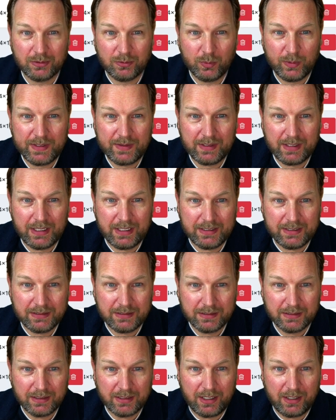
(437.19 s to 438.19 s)
with
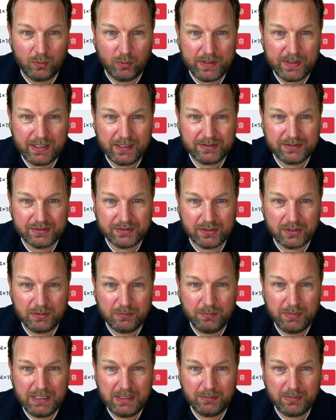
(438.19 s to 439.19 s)
a
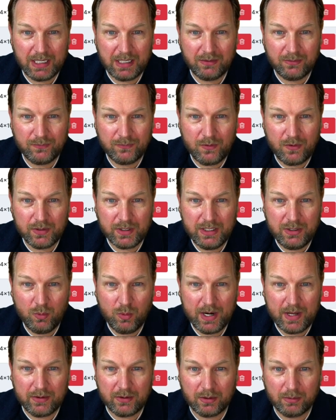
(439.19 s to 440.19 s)
sunbeam and foggy
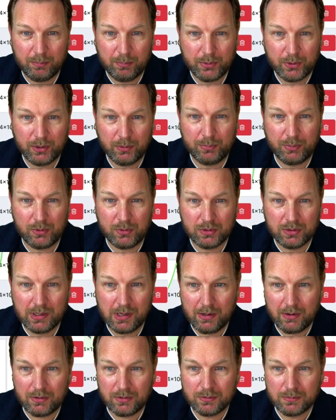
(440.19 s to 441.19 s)
weather, purple
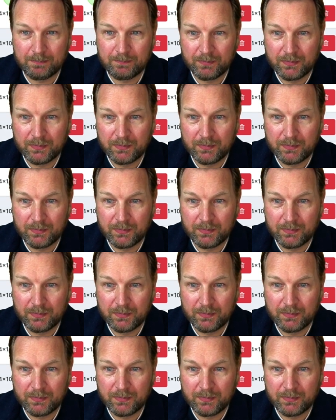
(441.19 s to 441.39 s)
glow.